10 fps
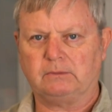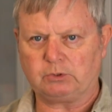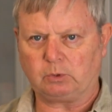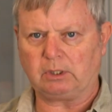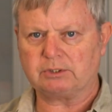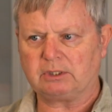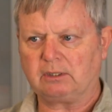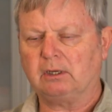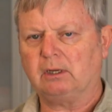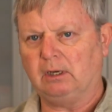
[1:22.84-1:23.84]
short
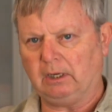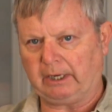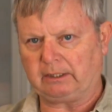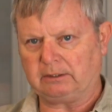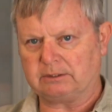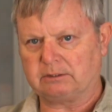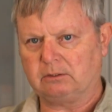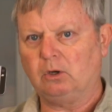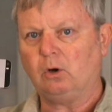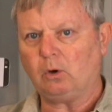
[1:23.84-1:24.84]
answer, like this,
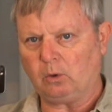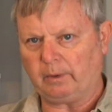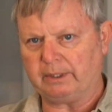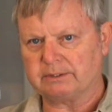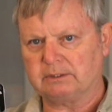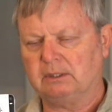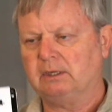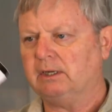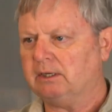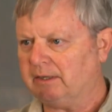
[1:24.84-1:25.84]
always.
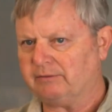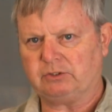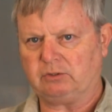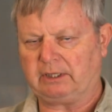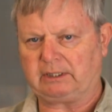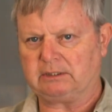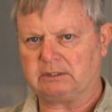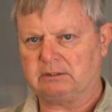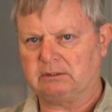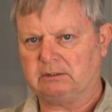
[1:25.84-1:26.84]
Never shoot like
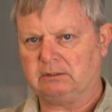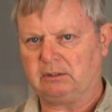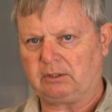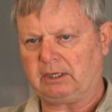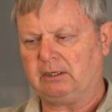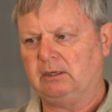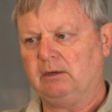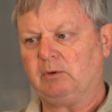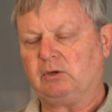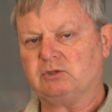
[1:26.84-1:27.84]
this, okay?
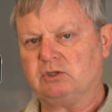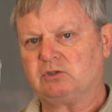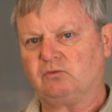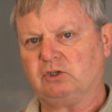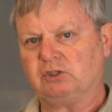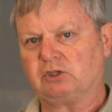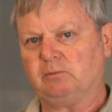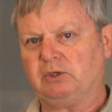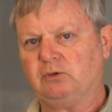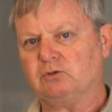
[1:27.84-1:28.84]
Because this footage
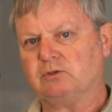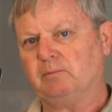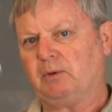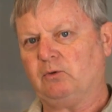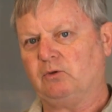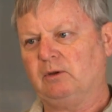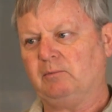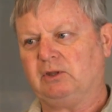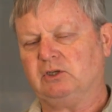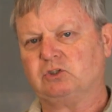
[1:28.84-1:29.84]
can be used both.
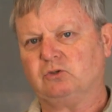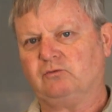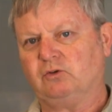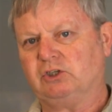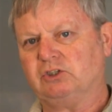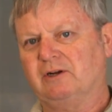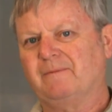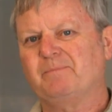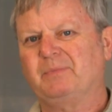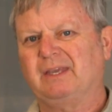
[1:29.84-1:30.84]
But this footage,
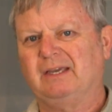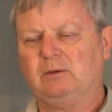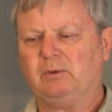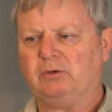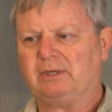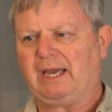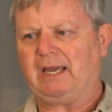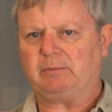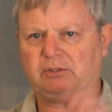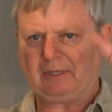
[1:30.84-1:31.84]
well, you
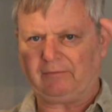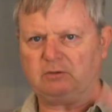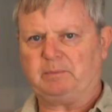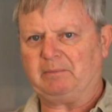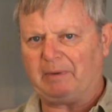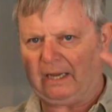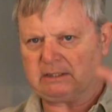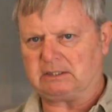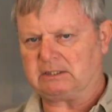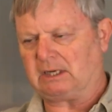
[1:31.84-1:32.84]
can, but you have those big
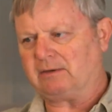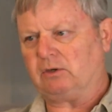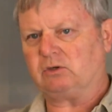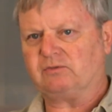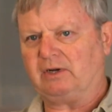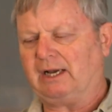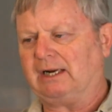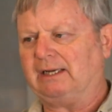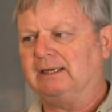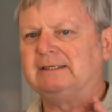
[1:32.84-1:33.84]
bands at the side of it. It looks very
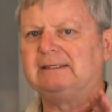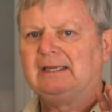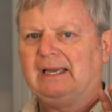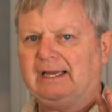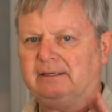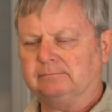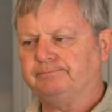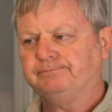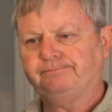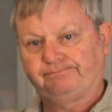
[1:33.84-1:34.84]
ugly. And,
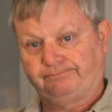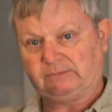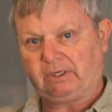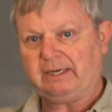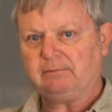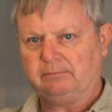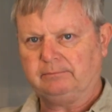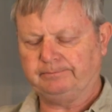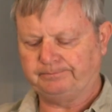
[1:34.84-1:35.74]
okay?